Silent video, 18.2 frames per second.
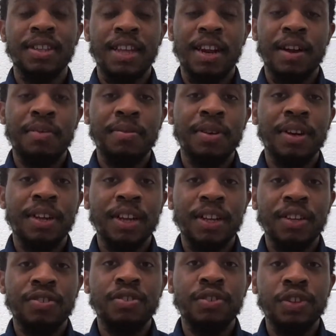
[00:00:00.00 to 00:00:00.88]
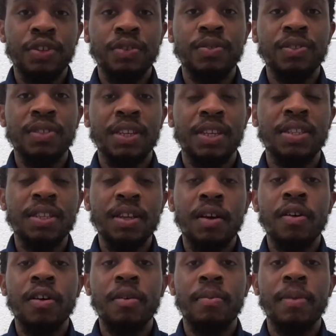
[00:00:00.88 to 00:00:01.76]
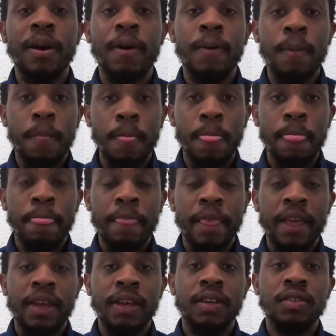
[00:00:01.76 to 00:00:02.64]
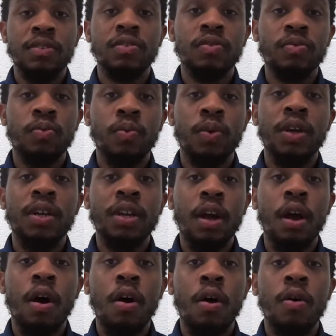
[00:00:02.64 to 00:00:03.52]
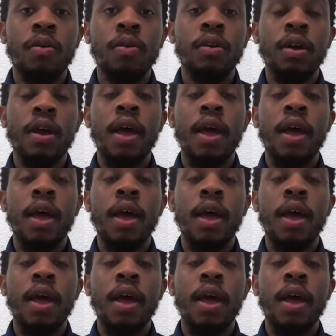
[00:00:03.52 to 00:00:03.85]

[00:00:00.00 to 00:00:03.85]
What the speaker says: I want to introduce and talk about is one called